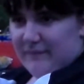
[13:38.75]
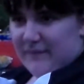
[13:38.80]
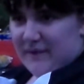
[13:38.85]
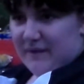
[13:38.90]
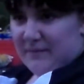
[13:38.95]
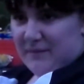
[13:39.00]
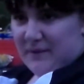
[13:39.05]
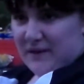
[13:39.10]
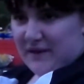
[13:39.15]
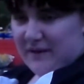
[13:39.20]

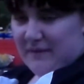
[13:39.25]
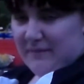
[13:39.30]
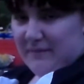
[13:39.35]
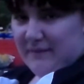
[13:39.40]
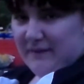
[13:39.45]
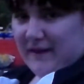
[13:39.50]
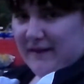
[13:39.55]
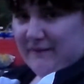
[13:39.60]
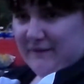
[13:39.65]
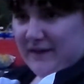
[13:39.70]
and Buggy
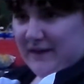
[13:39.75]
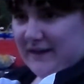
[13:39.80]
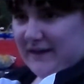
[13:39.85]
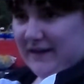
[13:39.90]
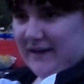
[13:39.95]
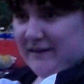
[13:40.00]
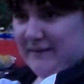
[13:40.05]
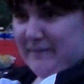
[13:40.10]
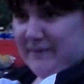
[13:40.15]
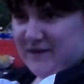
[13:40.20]
have not
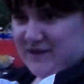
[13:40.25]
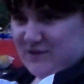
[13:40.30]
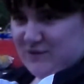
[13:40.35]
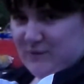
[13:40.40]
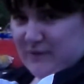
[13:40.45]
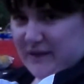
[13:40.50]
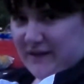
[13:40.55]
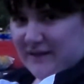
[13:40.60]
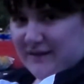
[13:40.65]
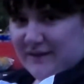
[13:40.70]
had the best
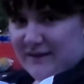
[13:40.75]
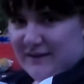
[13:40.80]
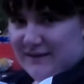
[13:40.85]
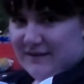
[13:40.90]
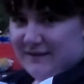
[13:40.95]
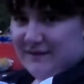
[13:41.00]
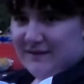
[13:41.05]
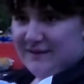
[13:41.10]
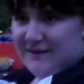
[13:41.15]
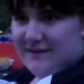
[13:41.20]
week
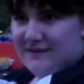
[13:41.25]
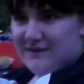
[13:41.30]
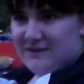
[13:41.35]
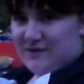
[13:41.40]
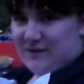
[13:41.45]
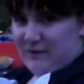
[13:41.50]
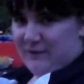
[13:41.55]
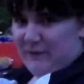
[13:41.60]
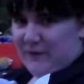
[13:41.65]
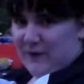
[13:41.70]

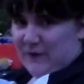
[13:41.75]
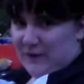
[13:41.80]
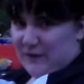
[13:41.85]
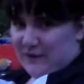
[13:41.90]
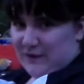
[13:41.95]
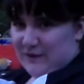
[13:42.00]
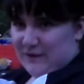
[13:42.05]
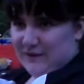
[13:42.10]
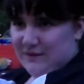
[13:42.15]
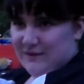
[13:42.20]
so
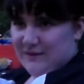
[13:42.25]
far.